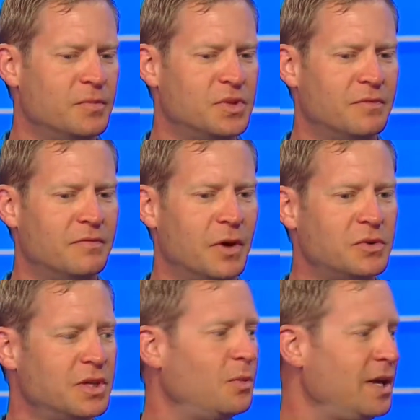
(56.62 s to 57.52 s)
Some
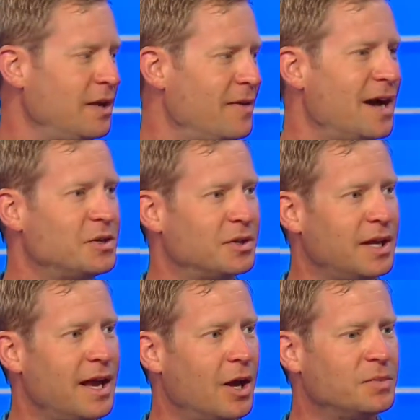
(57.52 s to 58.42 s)
folks that we have
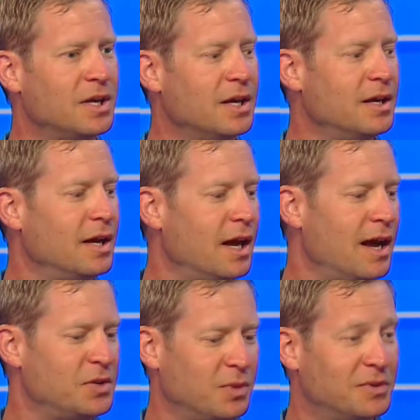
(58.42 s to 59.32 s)
actually helped,
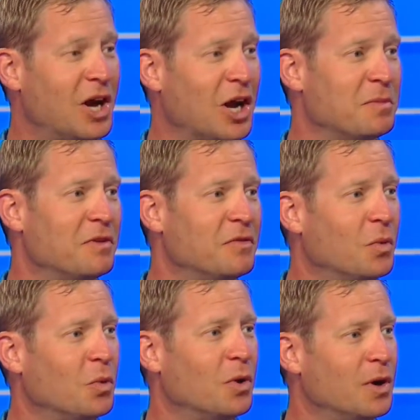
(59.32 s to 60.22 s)
as we were talking
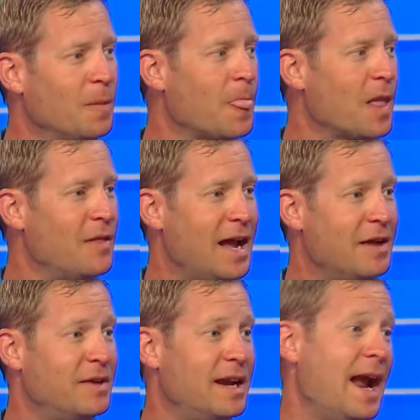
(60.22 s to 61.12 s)
before, they
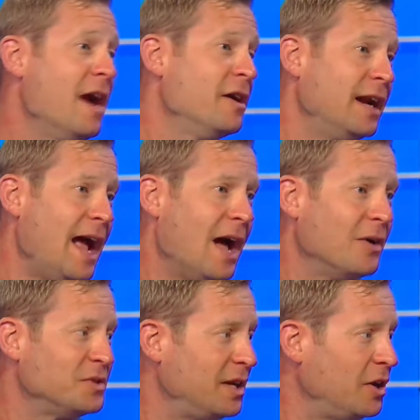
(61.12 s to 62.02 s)
have inherited a house.